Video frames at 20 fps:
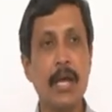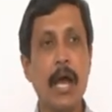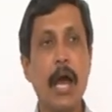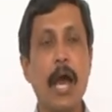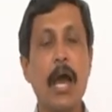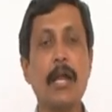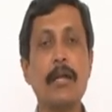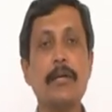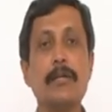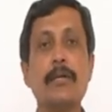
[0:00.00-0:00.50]

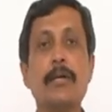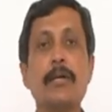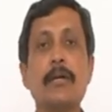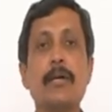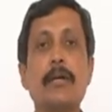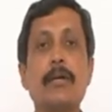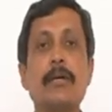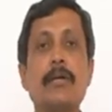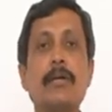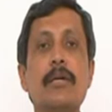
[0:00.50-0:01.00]
And
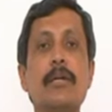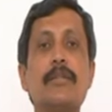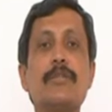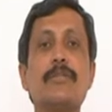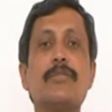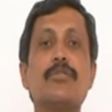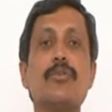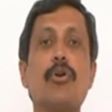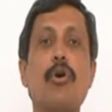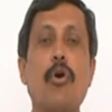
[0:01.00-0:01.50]
it
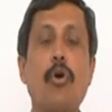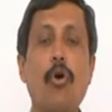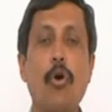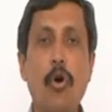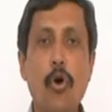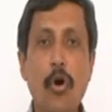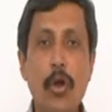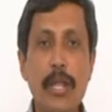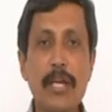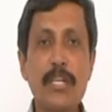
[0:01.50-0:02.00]
is
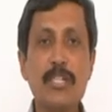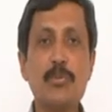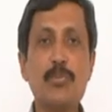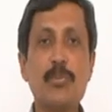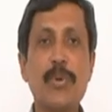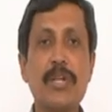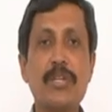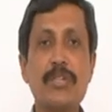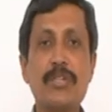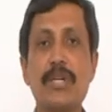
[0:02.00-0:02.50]
all
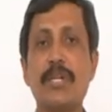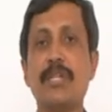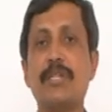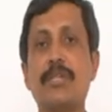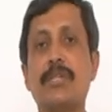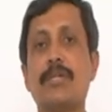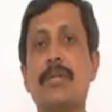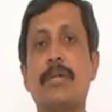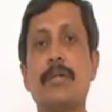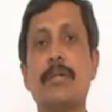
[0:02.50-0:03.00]
expected
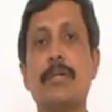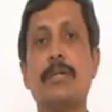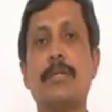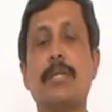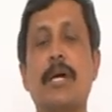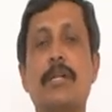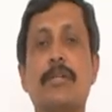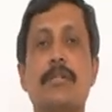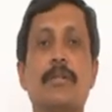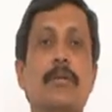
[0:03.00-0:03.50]

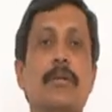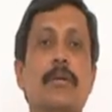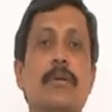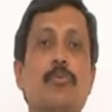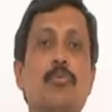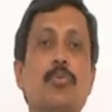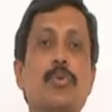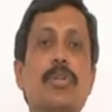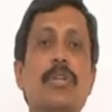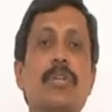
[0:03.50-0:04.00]
that
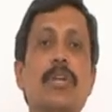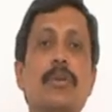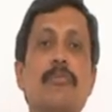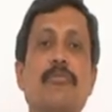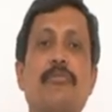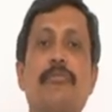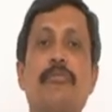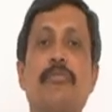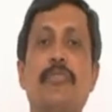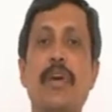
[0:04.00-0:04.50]
within a
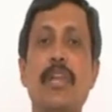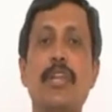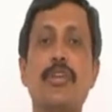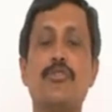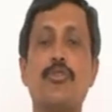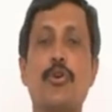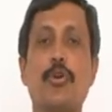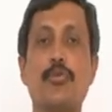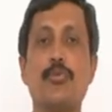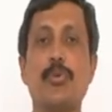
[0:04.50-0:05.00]
very
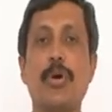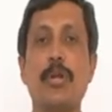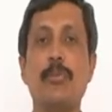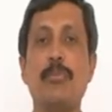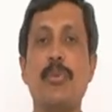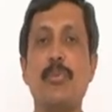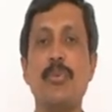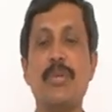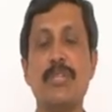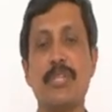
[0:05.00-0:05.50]
short while,
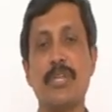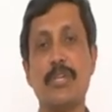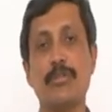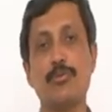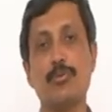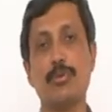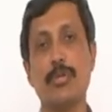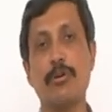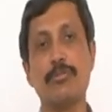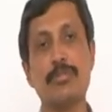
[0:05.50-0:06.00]
maybe say
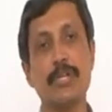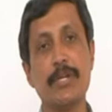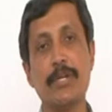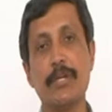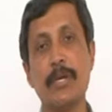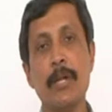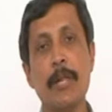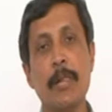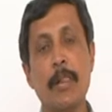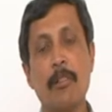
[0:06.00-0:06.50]

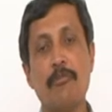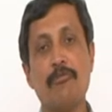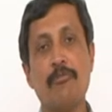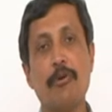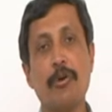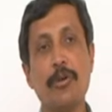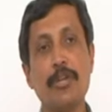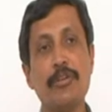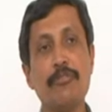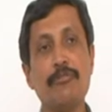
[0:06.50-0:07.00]

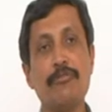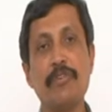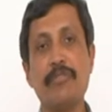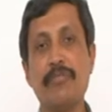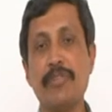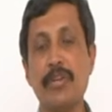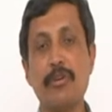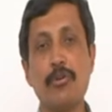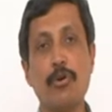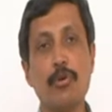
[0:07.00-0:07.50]

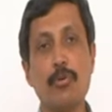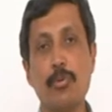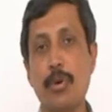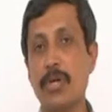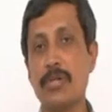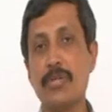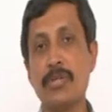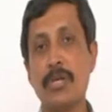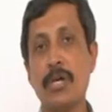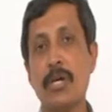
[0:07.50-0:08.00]
2014-15
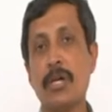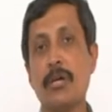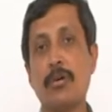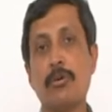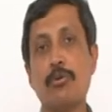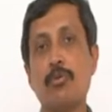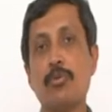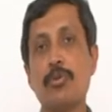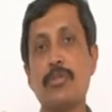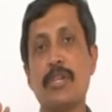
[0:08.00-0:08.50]
onwards,
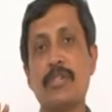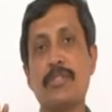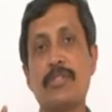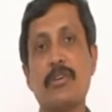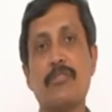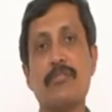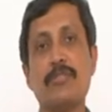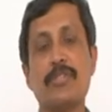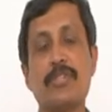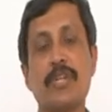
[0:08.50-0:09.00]
goods and
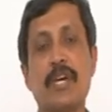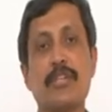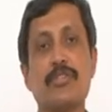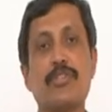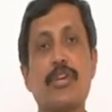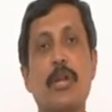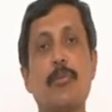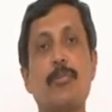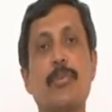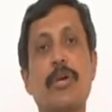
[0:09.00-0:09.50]
service tax
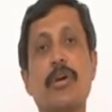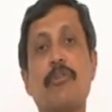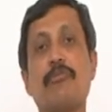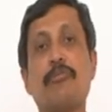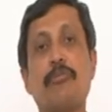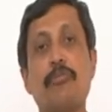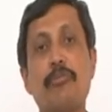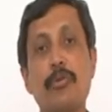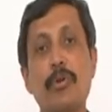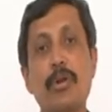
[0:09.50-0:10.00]
shall become
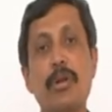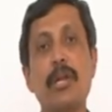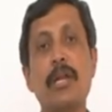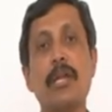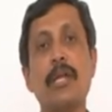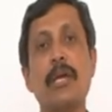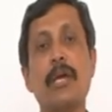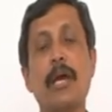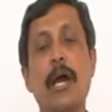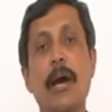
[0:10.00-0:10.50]

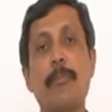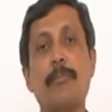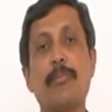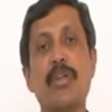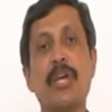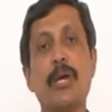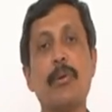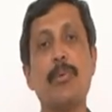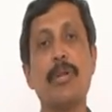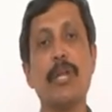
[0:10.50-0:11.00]
fully
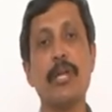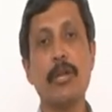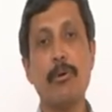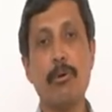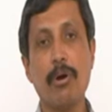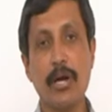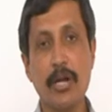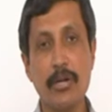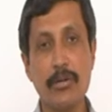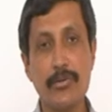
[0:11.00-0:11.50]
applicable in
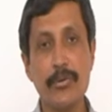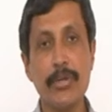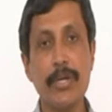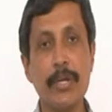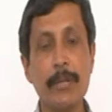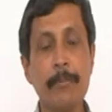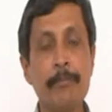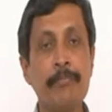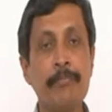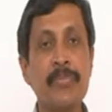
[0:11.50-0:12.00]
our country,
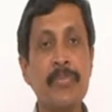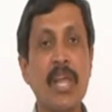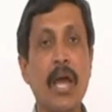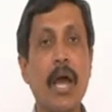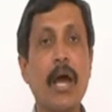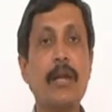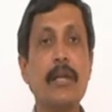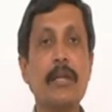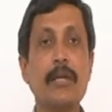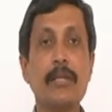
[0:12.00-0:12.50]

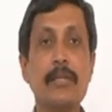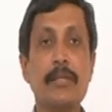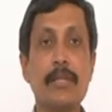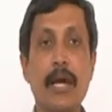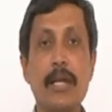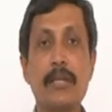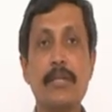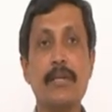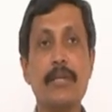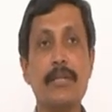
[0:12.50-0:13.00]
and in
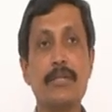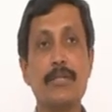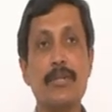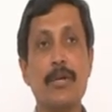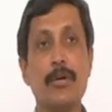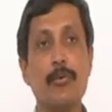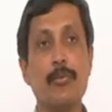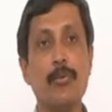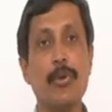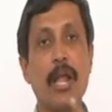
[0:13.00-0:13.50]
that case
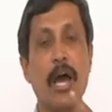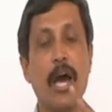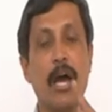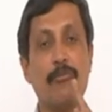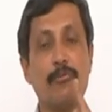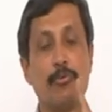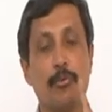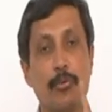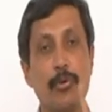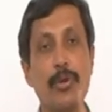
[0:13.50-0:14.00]
we will have
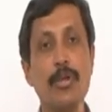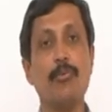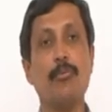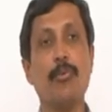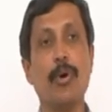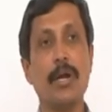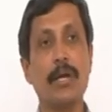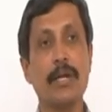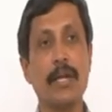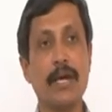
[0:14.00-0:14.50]
only
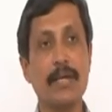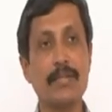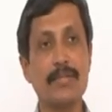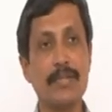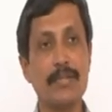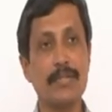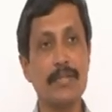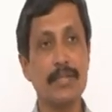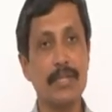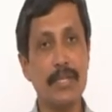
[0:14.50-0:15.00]
one
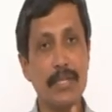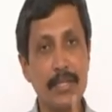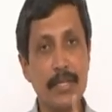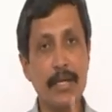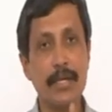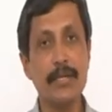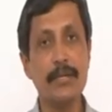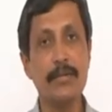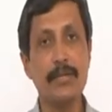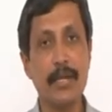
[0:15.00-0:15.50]
taxes in
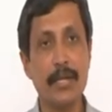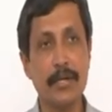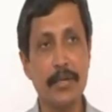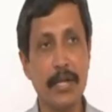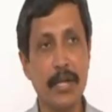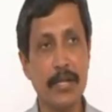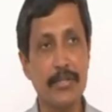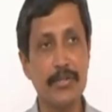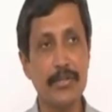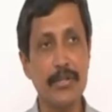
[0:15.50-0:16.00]
the indirect
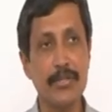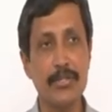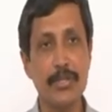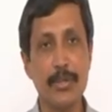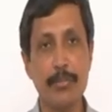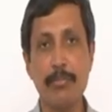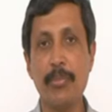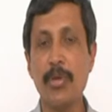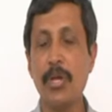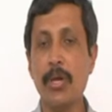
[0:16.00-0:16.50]
tax regime.
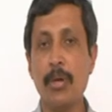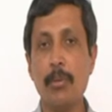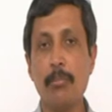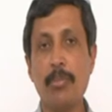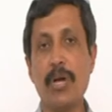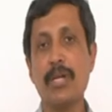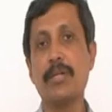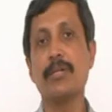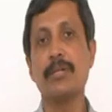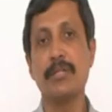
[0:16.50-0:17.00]

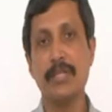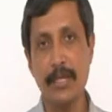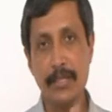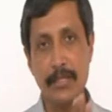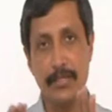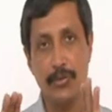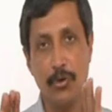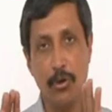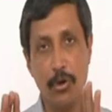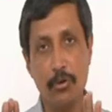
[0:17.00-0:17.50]
But that
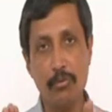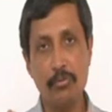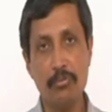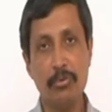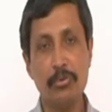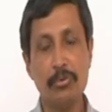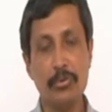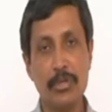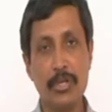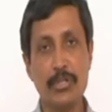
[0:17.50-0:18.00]
is all
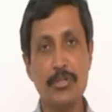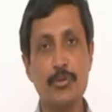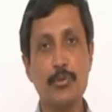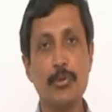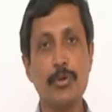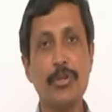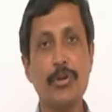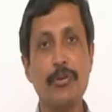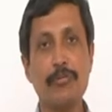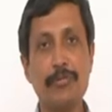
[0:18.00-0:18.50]
the
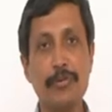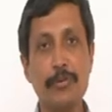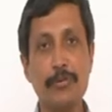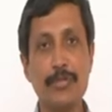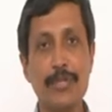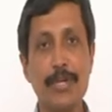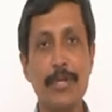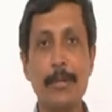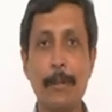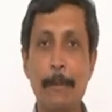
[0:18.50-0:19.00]
story of
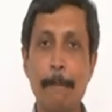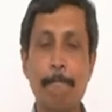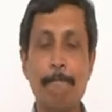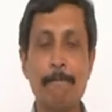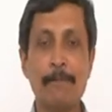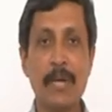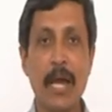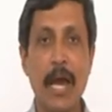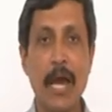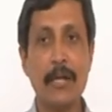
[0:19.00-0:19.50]
future,
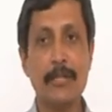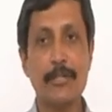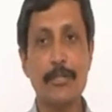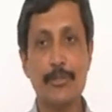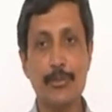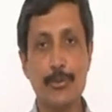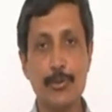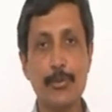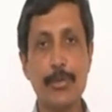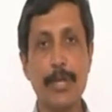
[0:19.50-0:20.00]
and
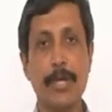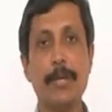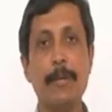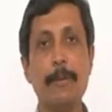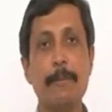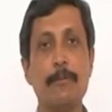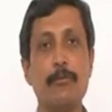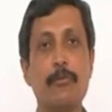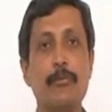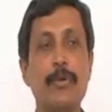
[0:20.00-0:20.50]
today
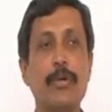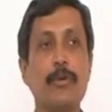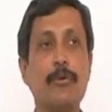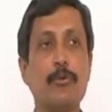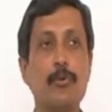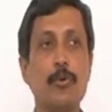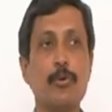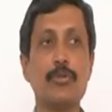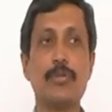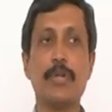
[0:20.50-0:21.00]
we
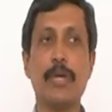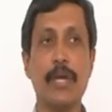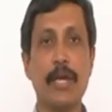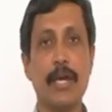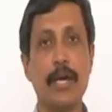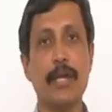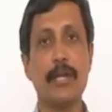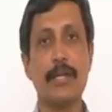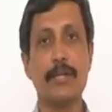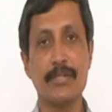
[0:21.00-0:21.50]
close
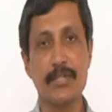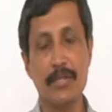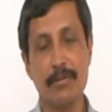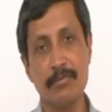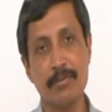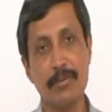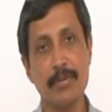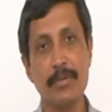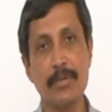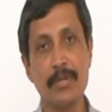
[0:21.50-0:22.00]
here itself.
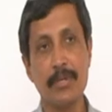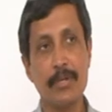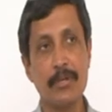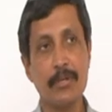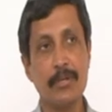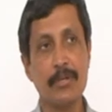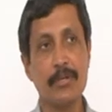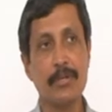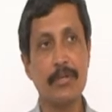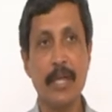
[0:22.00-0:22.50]

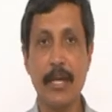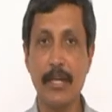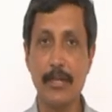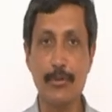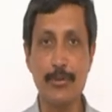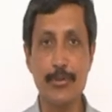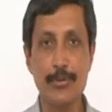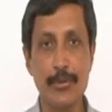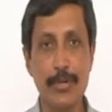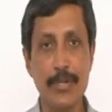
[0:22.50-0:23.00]
Thank you
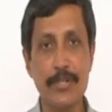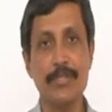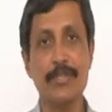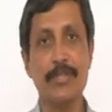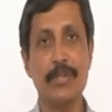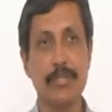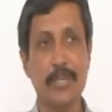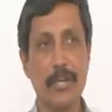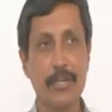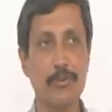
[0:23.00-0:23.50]
students,
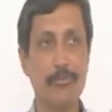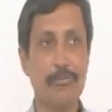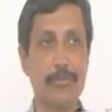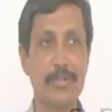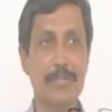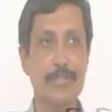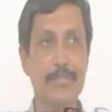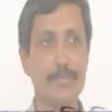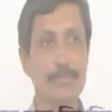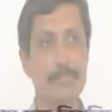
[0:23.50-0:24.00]
thank you
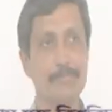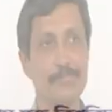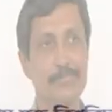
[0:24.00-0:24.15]
friends.